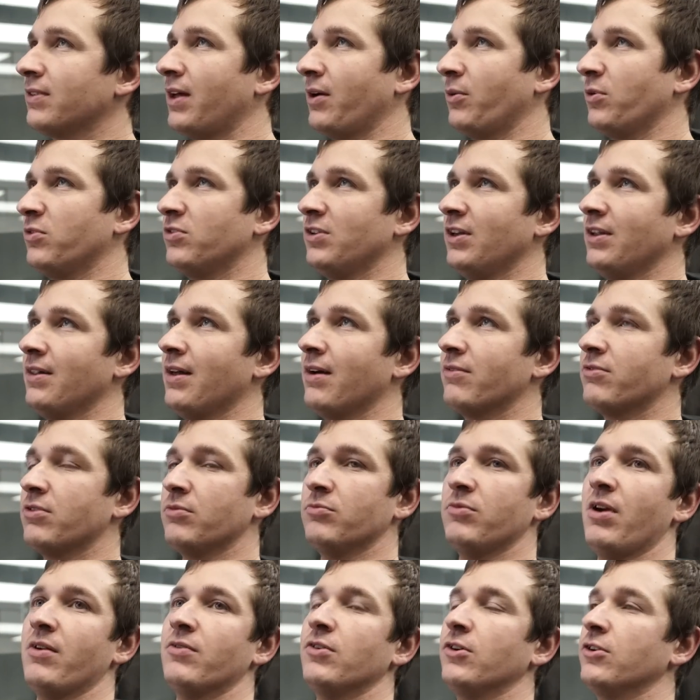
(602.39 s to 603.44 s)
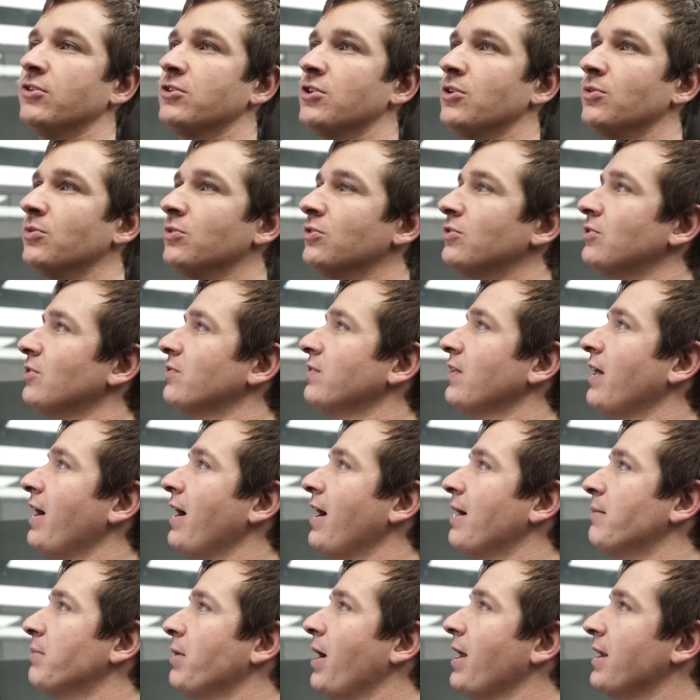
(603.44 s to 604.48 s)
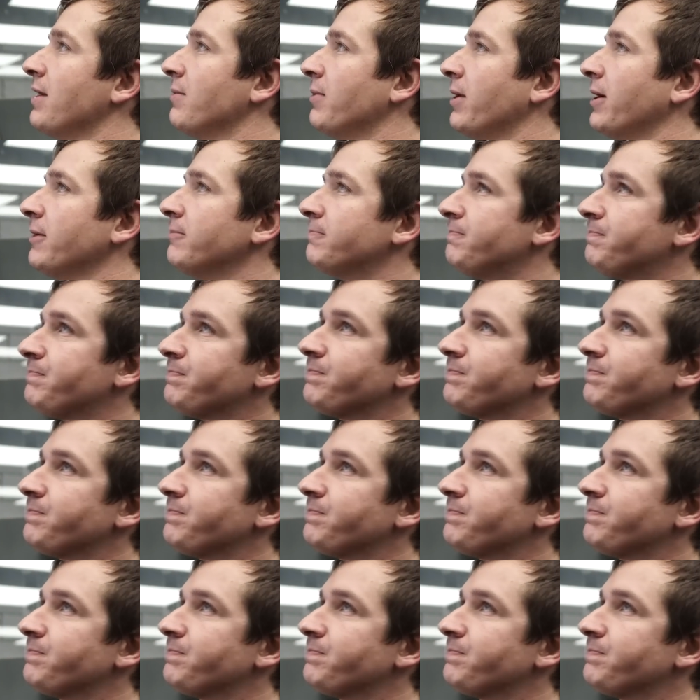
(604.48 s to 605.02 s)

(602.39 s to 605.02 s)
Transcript: like, we've seen that from Revo tunes and stuff like that. But anyway,